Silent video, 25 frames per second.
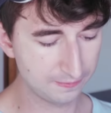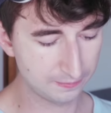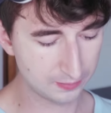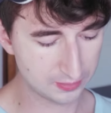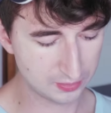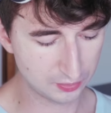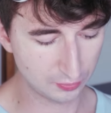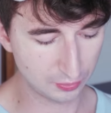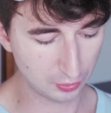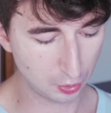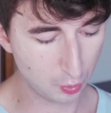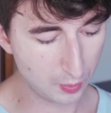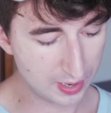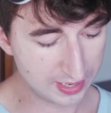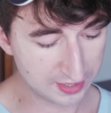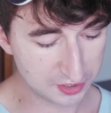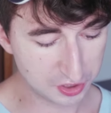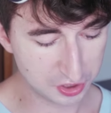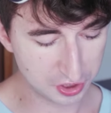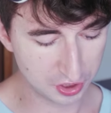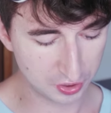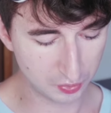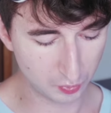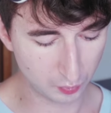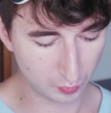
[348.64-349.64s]
So the
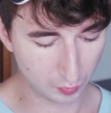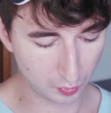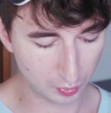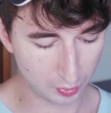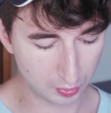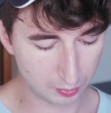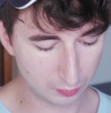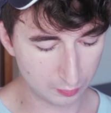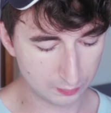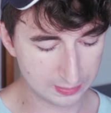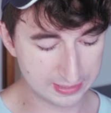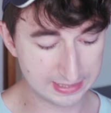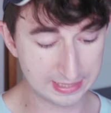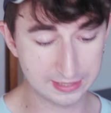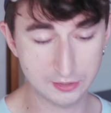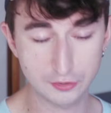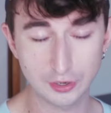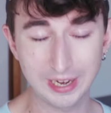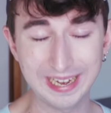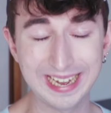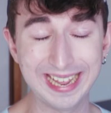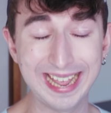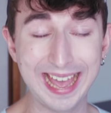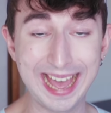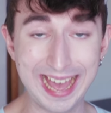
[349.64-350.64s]
question said
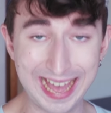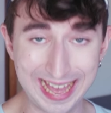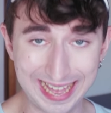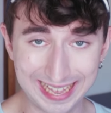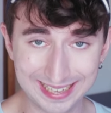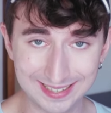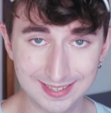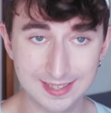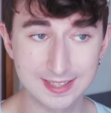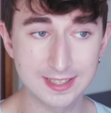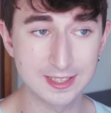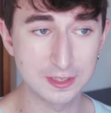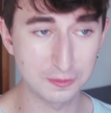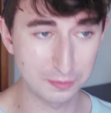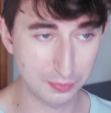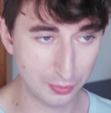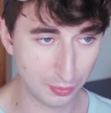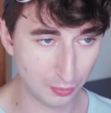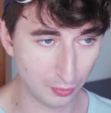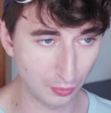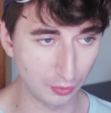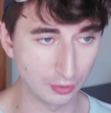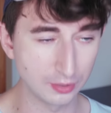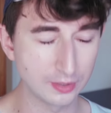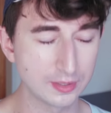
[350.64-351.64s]
training and
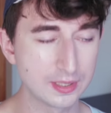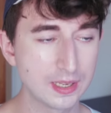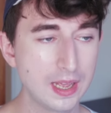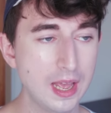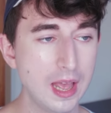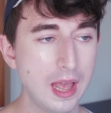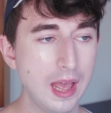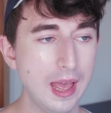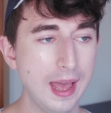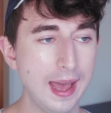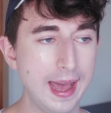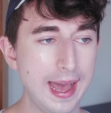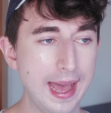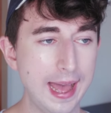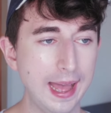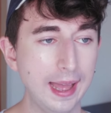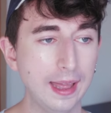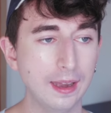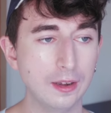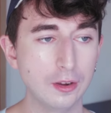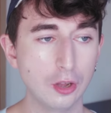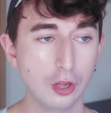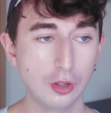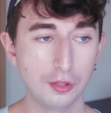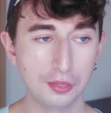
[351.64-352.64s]
support.
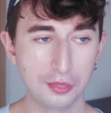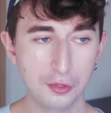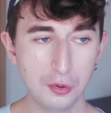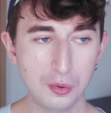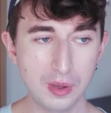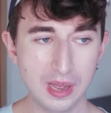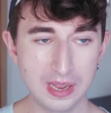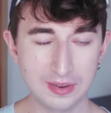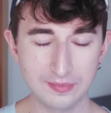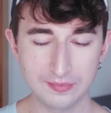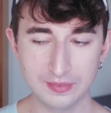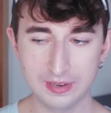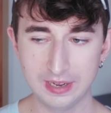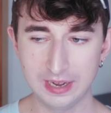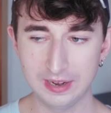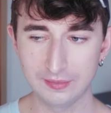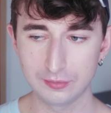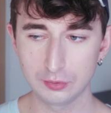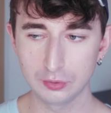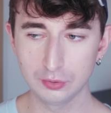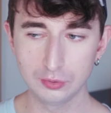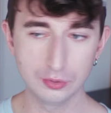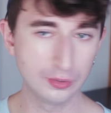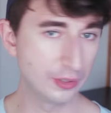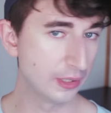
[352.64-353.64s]
And although I've
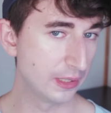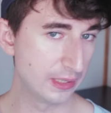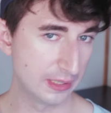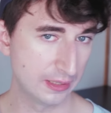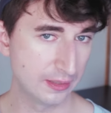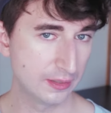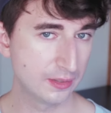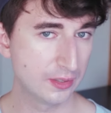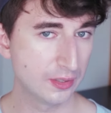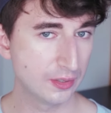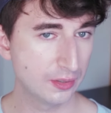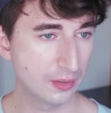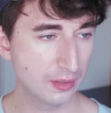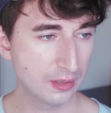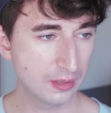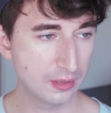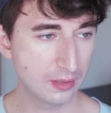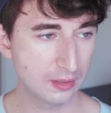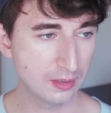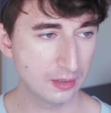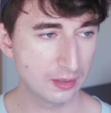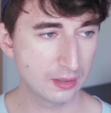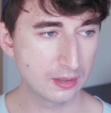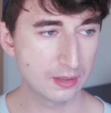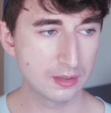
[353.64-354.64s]
never looked into
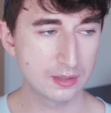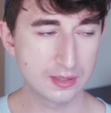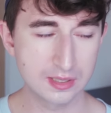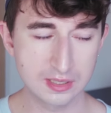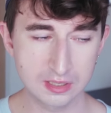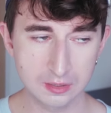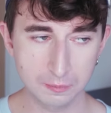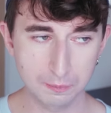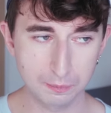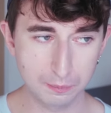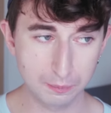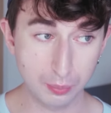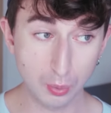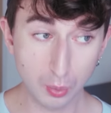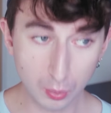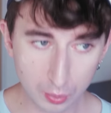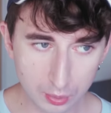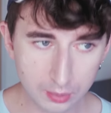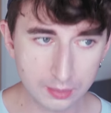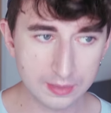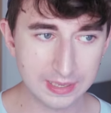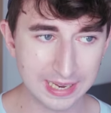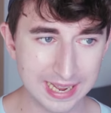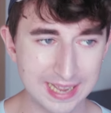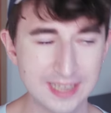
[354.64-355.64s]
the
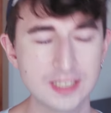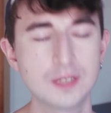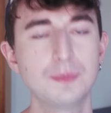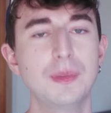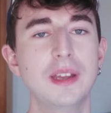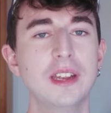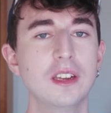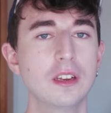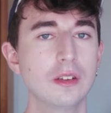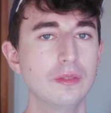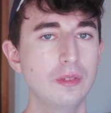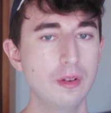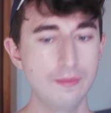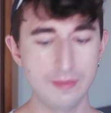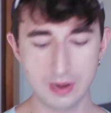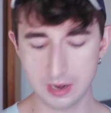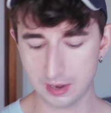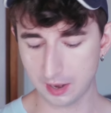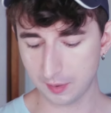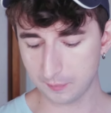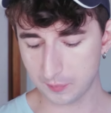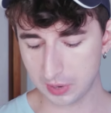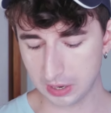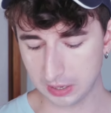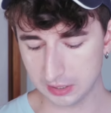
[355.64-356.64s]
support aspect of it
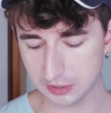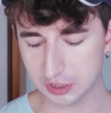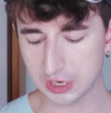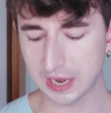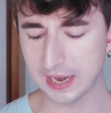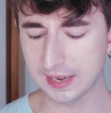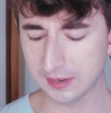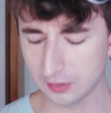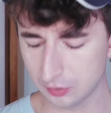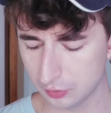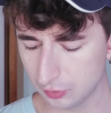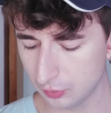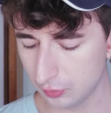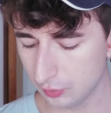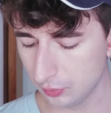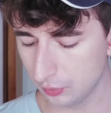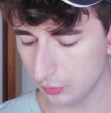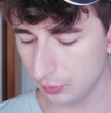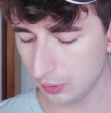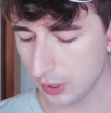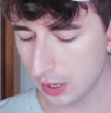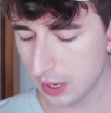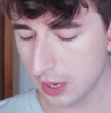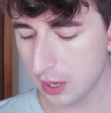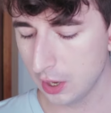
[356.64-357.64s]
very much, I
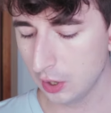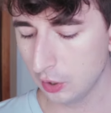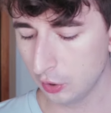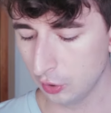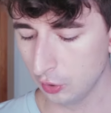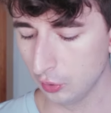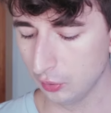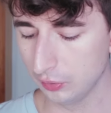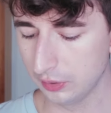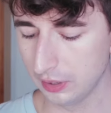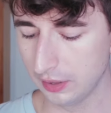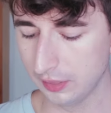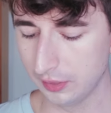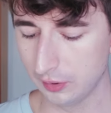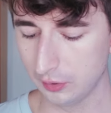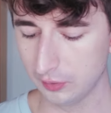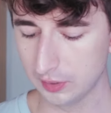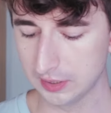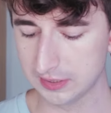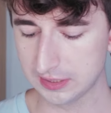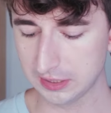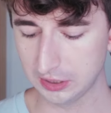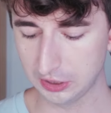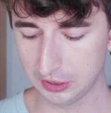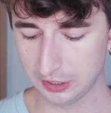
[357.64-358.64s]
do know that there
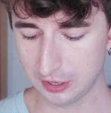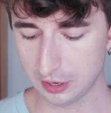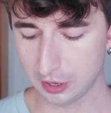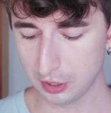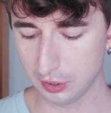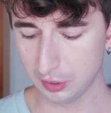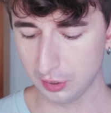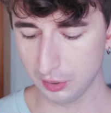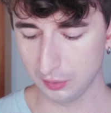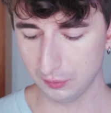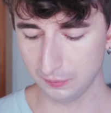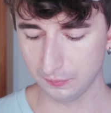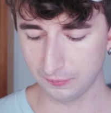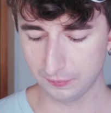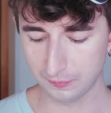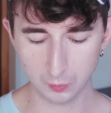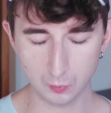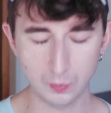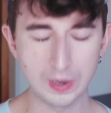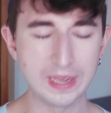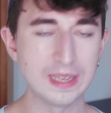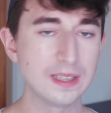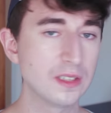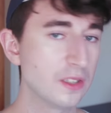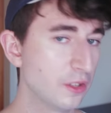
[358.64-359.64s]
is a lot of
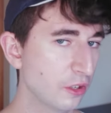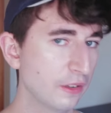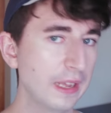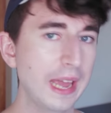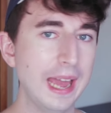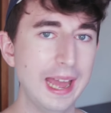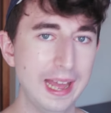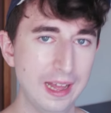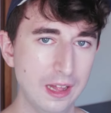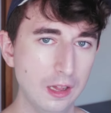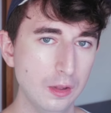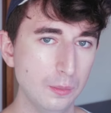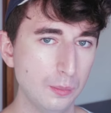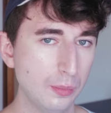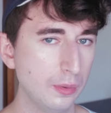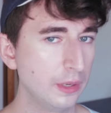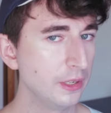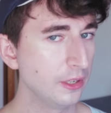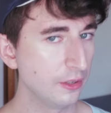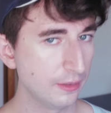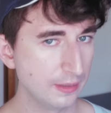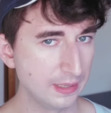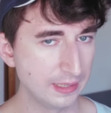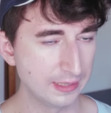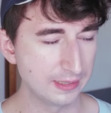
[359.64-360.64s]
ways to get help
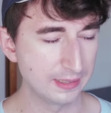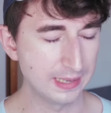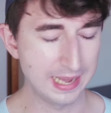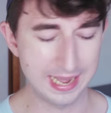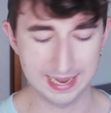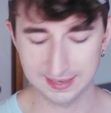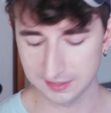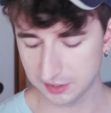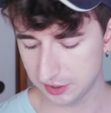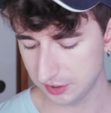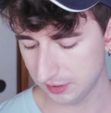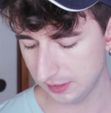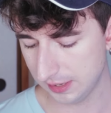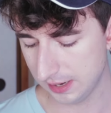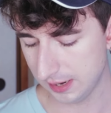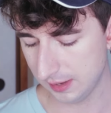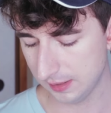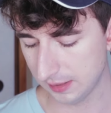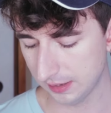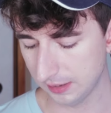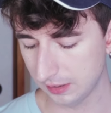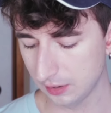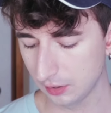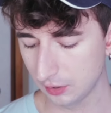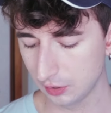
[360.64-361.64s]
when you need it, actually.
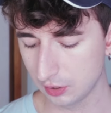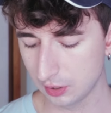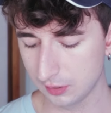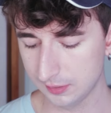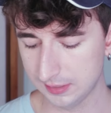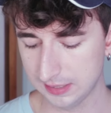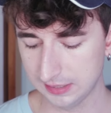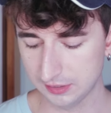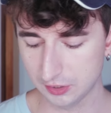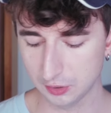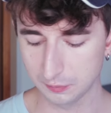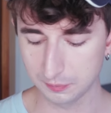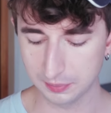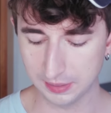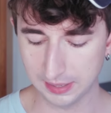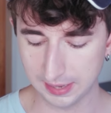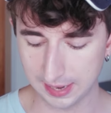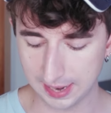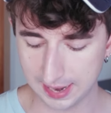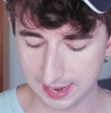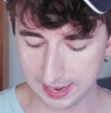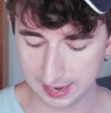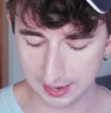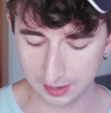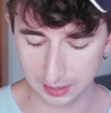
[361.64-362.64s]
Like, you can contact your
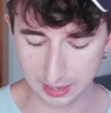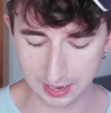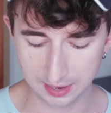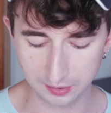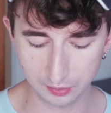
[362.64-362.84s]
PA.